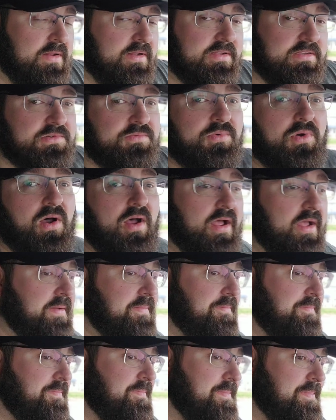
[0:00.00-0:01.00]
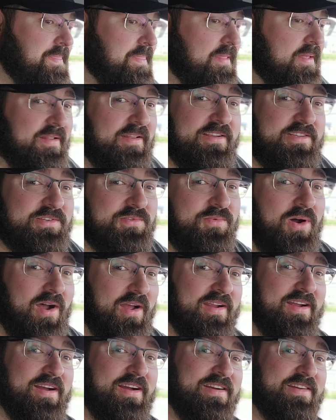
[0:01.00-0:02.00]
and this is why, this is
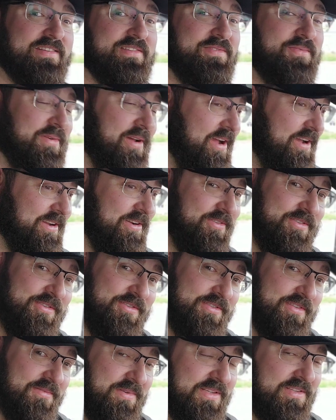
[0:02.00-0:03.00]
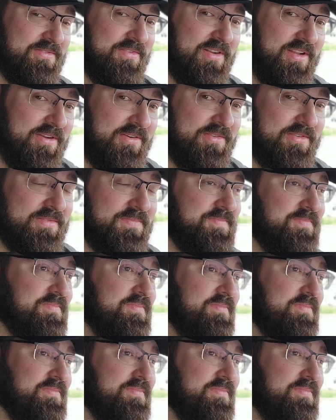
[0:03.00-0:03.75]
why, guys, when I go do some of these videos,